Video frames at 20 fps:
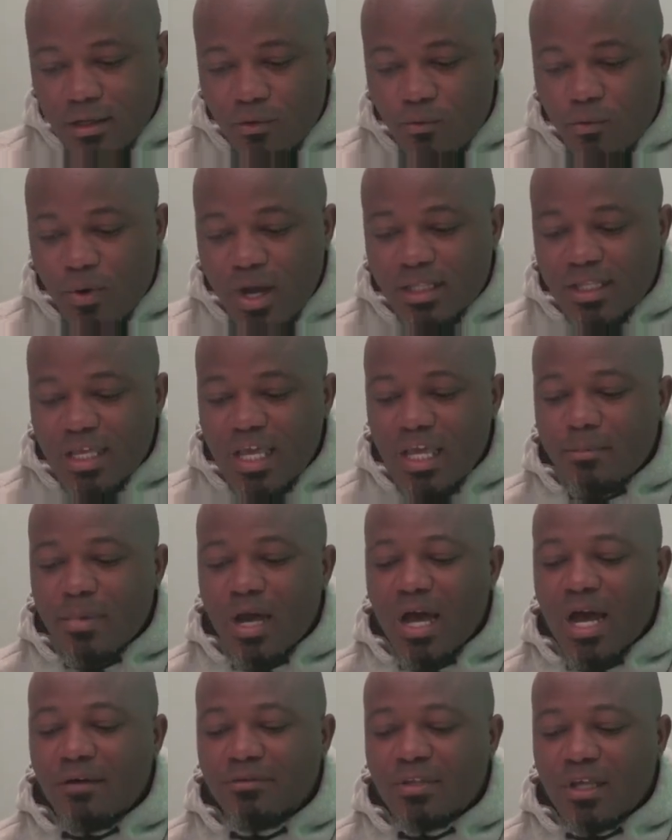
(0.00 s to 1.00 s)
what
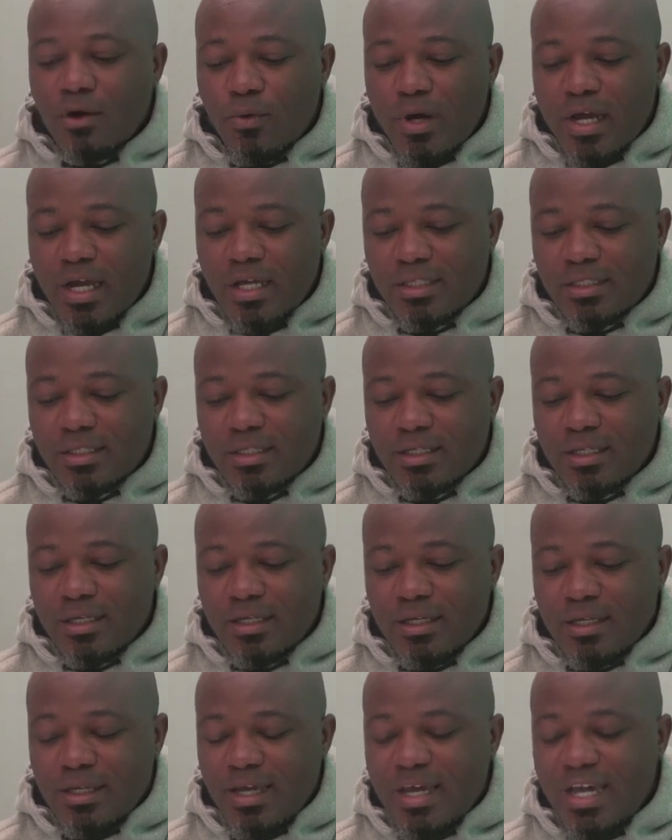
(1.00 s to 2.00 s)
came afterwards,
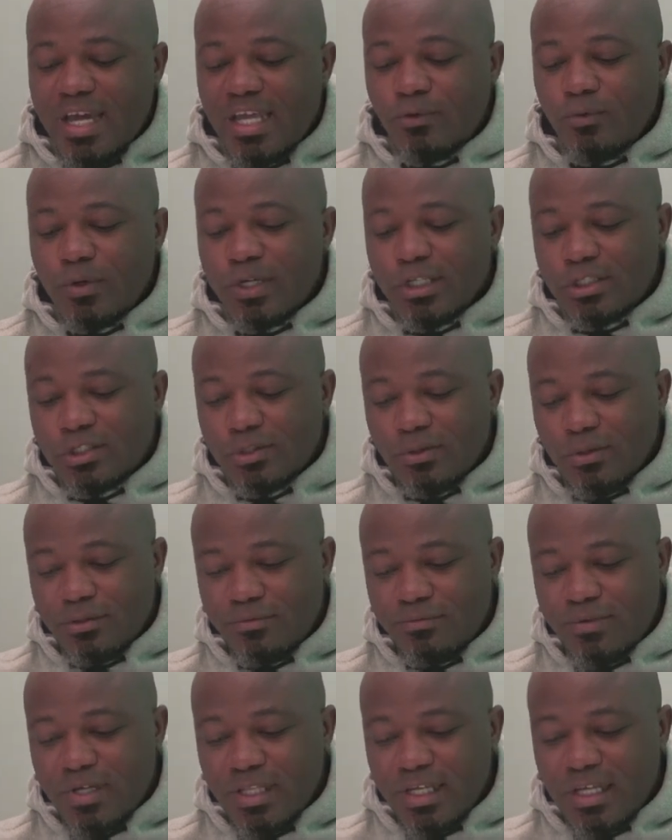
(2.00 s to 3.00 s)
and we should
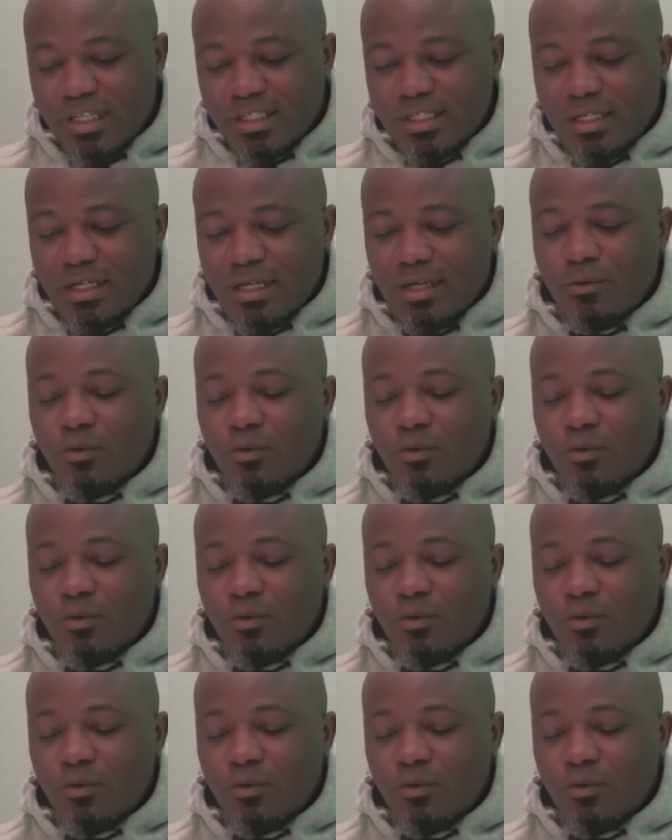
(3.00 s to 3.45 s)
finish